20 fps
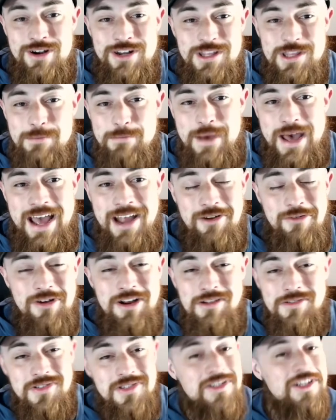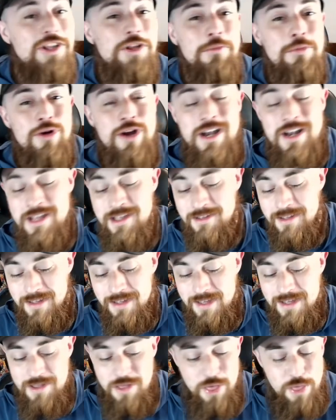in the background celebrating.
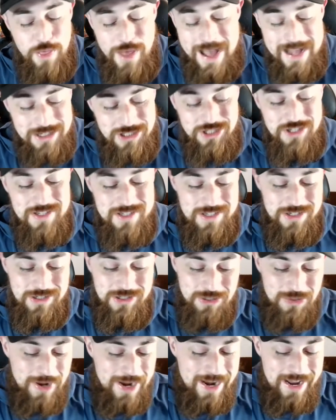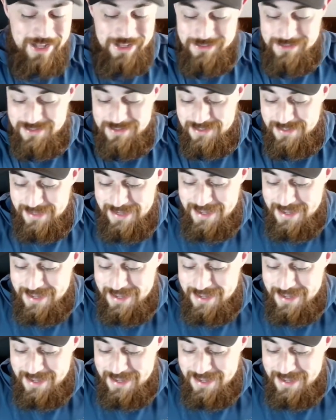Thatch is still around.